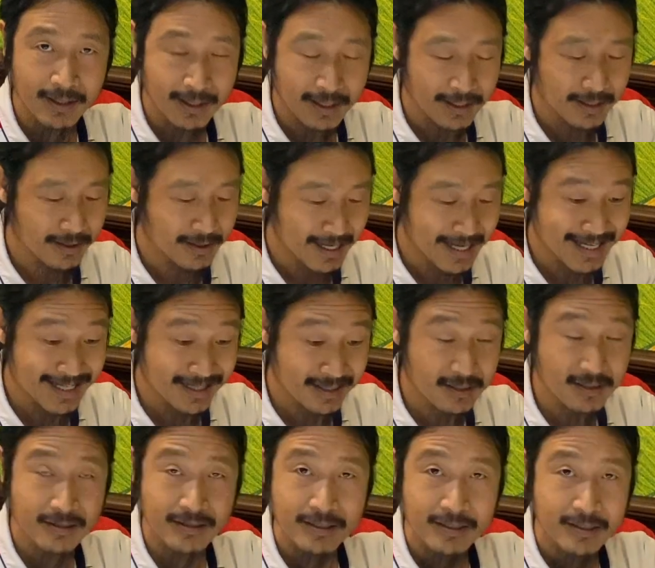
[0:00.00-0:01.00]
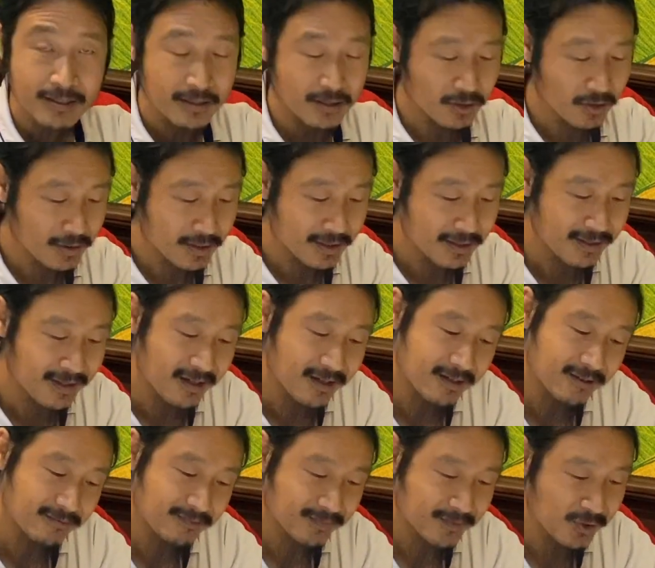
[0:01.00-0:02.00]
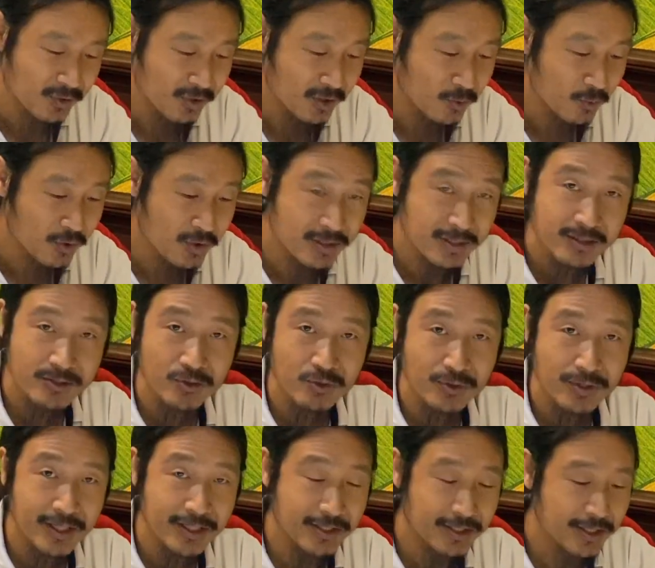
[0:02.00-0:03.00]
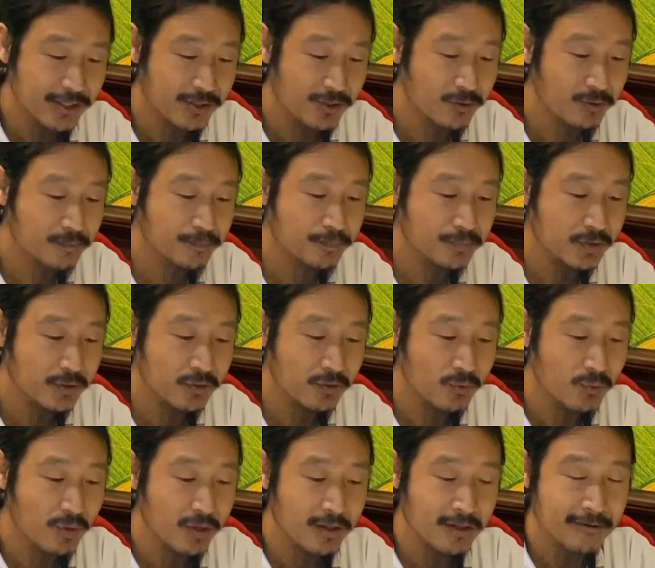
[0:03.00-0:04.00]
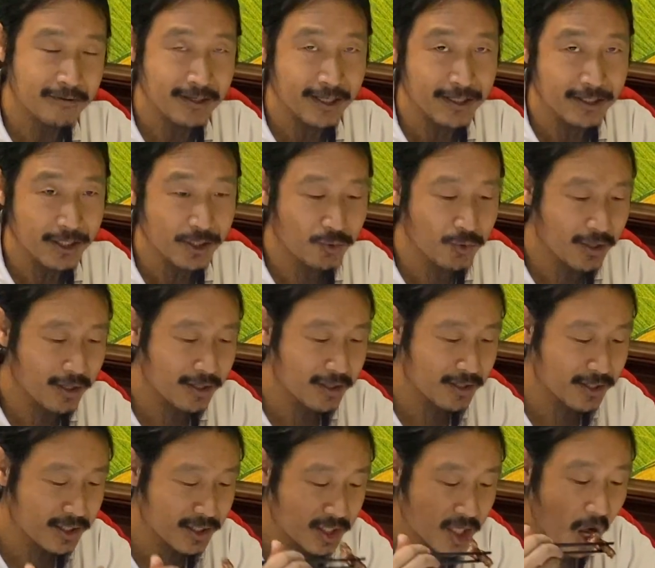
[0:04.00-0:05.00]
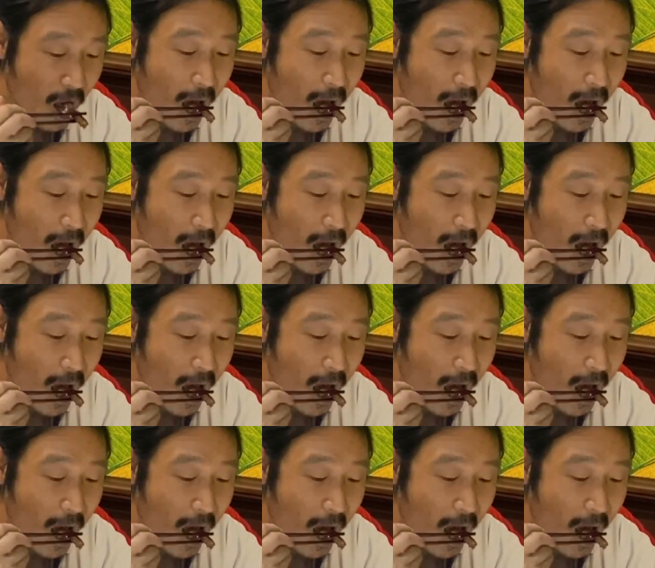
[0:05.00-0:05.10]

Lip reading: I guess. So it's not worth to continue. It's worth continuing the dish.